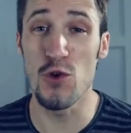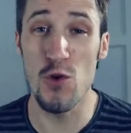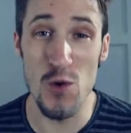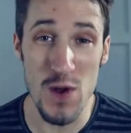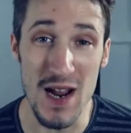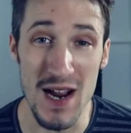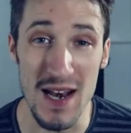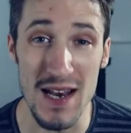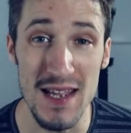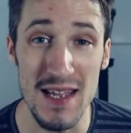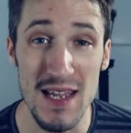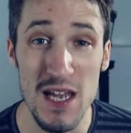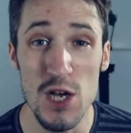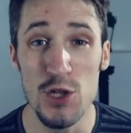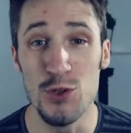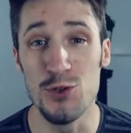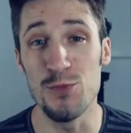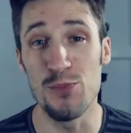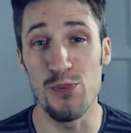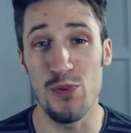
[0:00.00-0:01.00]
quickly
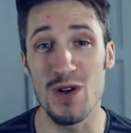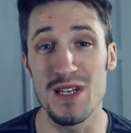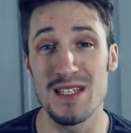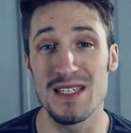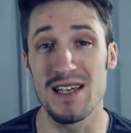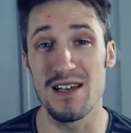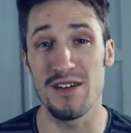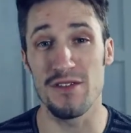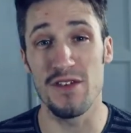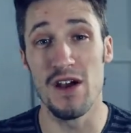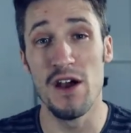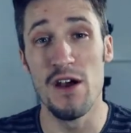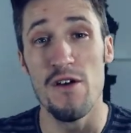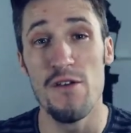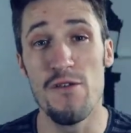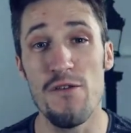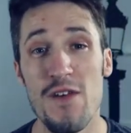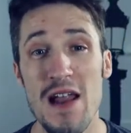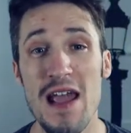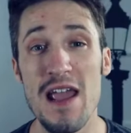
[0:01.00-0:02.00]
to preserve
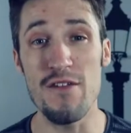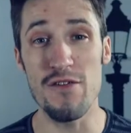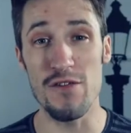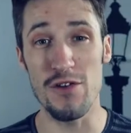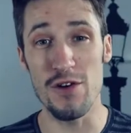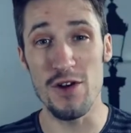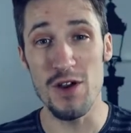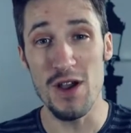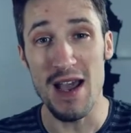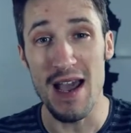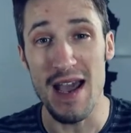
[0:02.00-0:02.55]
flavor